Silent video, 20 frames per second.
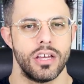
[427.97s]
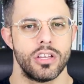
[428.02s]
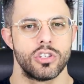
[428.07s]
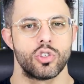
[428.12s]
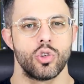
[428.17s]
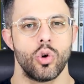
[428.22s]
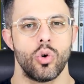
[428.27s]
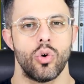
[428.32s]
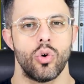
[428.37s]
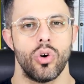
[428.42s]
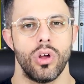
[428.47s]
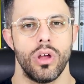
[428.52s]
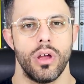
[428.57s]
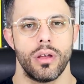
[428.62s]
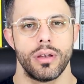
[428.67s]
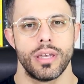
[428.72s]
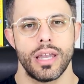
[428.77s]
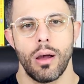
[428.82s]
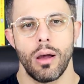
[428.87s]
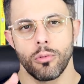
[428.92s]
So
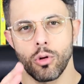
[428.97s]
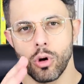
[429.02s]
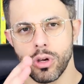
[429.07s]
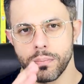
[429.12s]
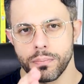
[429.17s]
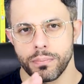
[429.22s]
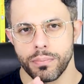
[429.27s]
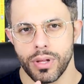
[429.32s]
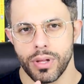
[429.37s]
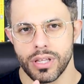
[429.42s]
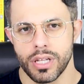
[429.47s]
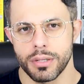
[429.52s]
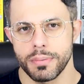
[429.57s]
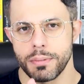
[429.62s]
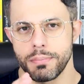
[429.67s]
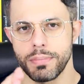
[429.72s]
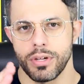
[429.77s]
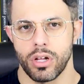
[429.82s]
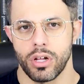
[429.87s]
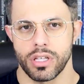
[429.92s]
now I'm going a little
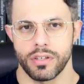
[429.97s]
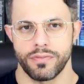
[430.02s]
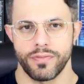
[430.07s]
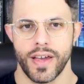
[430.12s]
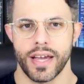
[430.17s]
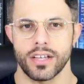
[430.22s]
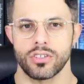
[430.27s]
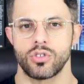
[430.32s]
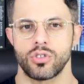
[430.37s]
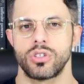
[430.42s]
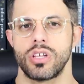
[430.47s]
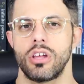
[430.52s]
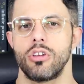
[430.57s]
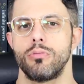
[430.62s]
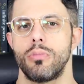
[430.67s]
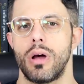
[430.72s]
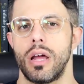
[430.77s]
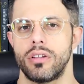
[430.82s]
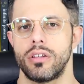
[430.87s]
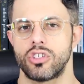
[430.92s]
bit beyond the facts to tell
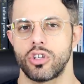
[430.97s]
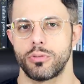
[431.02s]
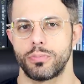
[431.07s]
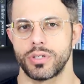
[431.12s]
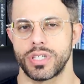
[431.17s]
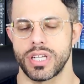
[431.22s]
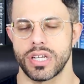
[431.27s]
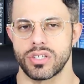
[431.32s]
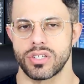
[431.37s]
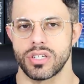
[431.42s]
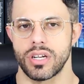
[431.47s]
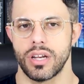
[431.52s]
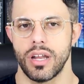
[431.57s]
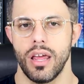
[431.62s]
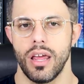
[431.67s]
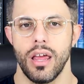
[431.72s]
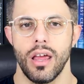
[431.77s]
you my interpretation.